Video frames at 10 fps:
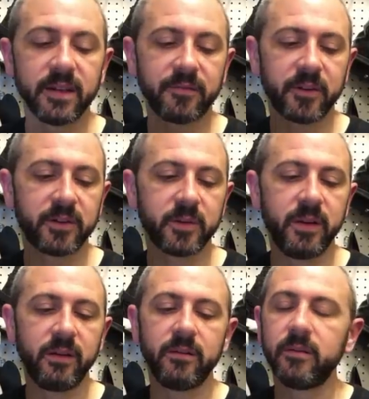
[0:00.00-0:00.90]
if you're
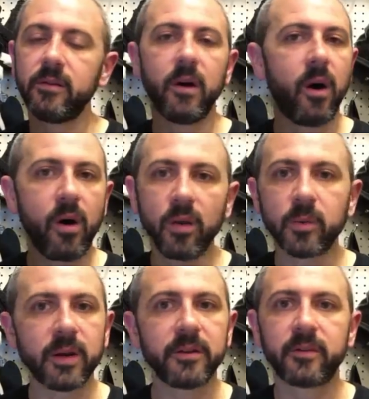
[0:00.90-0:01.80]
doing all
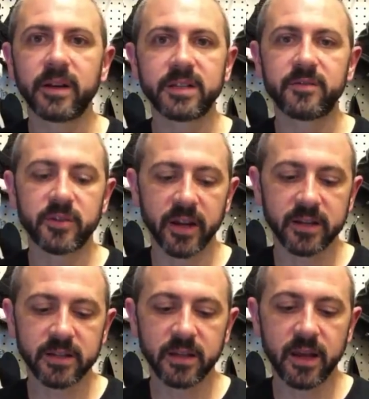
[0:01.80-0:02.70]
around aggressive tricks.